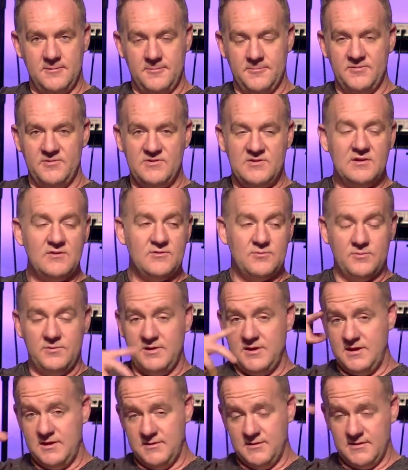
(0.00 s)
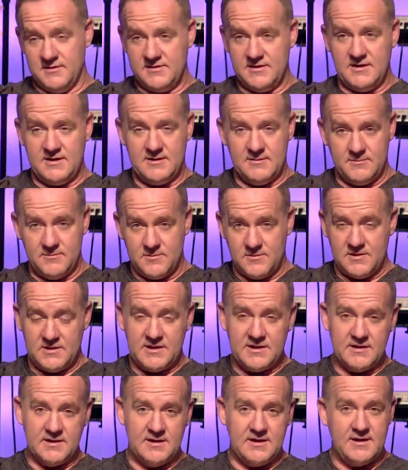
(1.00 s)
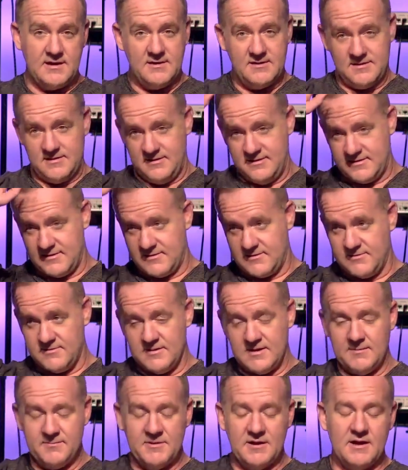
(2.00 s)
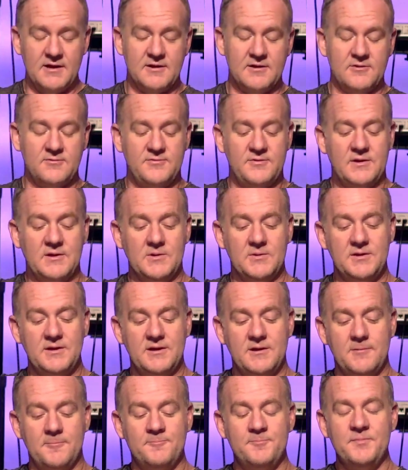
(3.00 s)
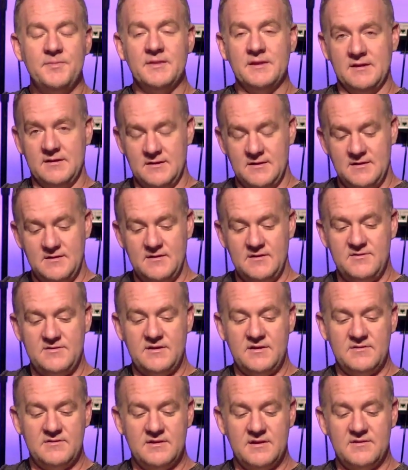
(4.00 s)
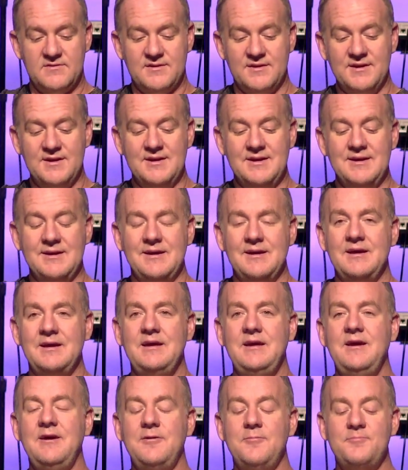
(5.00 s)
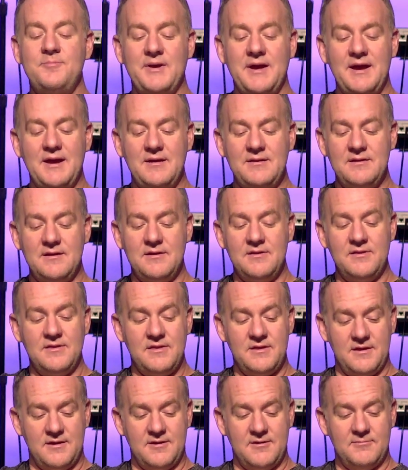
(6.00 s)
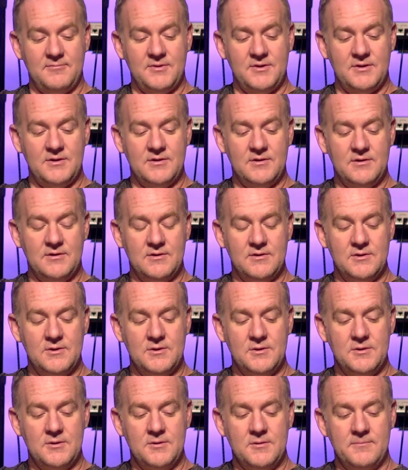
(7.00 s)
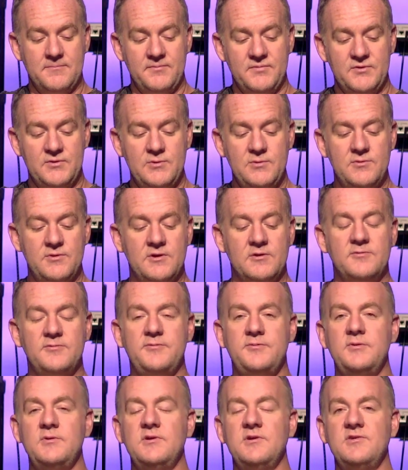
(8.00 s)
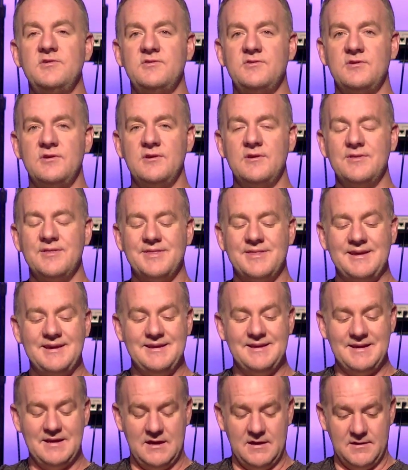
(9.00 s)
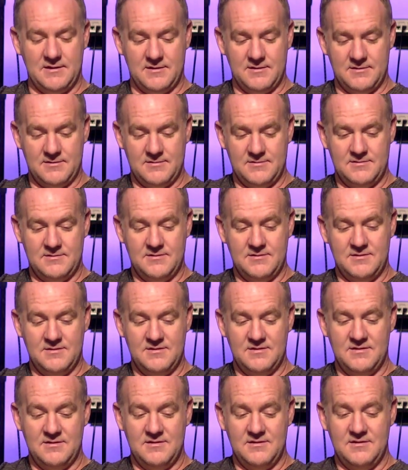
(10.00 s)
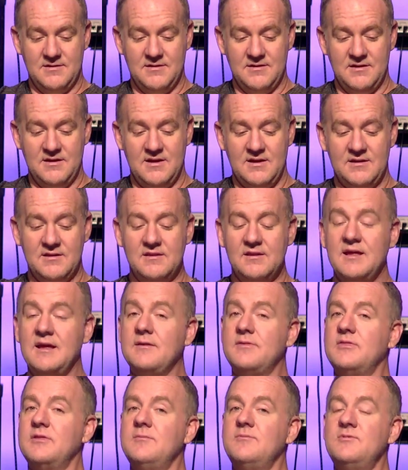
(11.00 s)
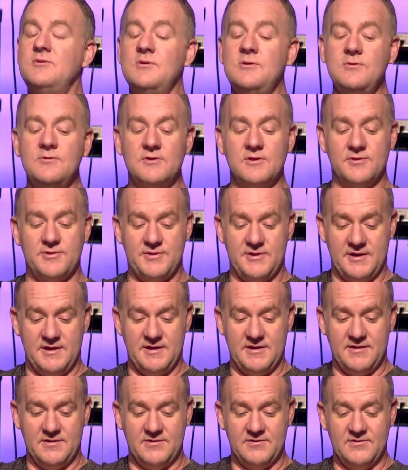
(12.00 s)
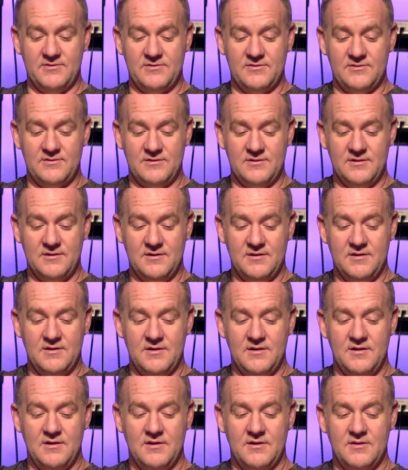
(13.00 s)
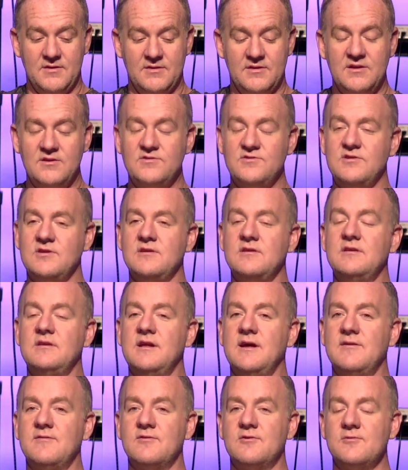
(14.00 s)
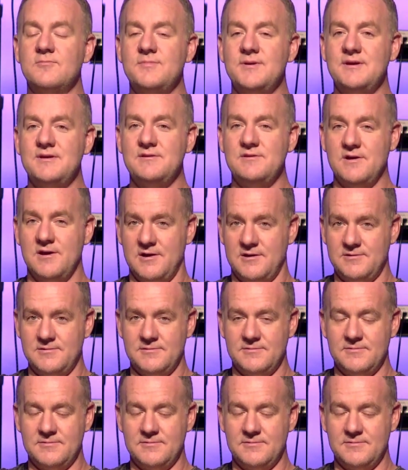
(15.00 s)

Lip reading: since we looked at him and were like, hey, you know, I'm not going to follow him. It says this, he abandoned them to their foolish thinking and let them do the things that should never be done.